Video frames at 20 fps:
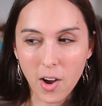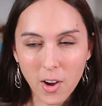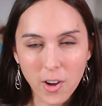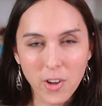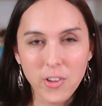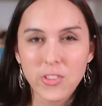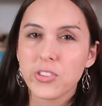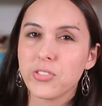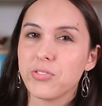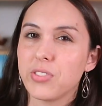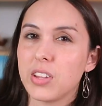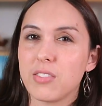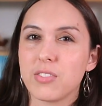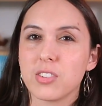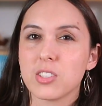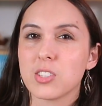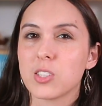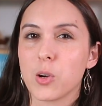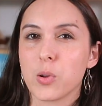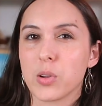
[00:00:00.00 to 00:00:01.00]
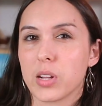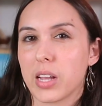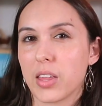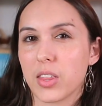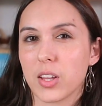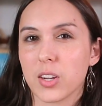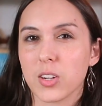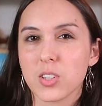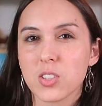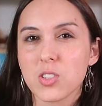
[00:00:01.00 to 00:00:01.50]
All the flavors go
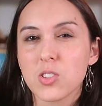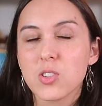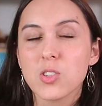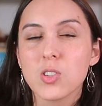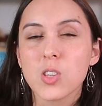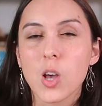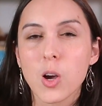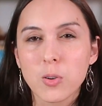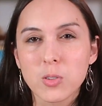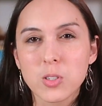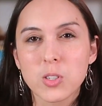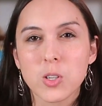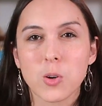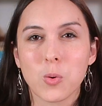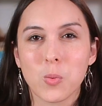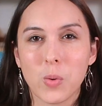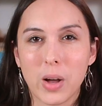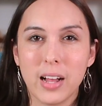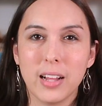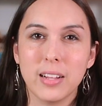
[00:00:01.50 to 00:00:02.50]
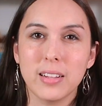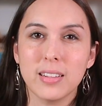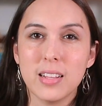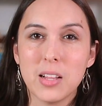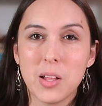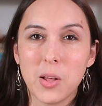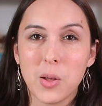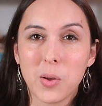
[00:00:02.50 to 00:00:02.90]
together so well,